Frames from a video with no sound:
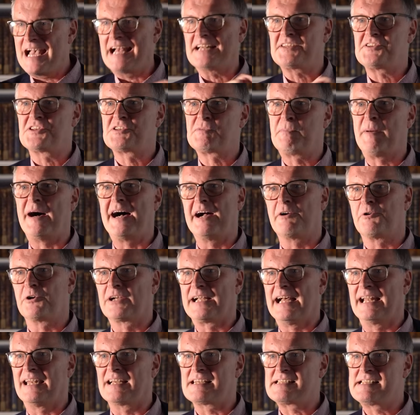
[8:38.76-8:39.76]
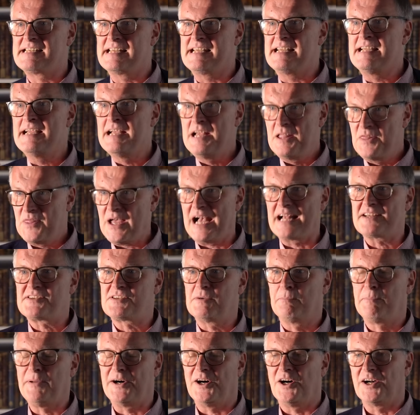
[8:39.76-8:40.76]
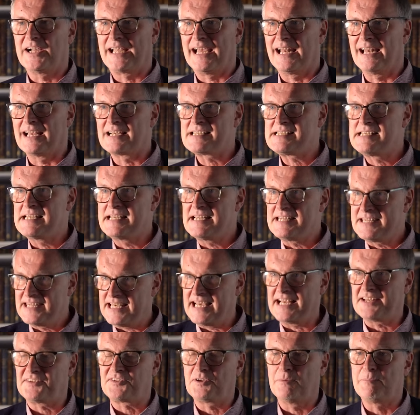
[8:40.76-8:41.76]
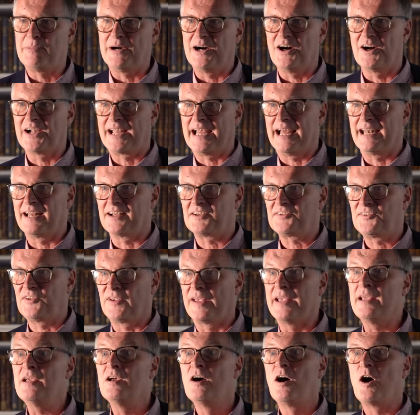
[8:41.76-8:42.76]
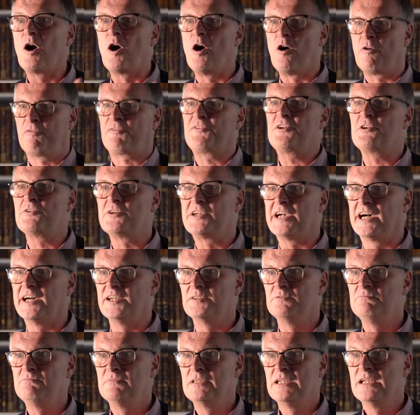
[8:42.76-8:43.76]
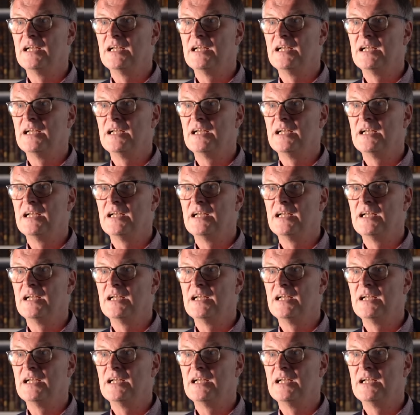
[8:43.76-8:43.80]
that's a spiral galaxy, that's a bar galaxy, that's a bar galaxy, off you go.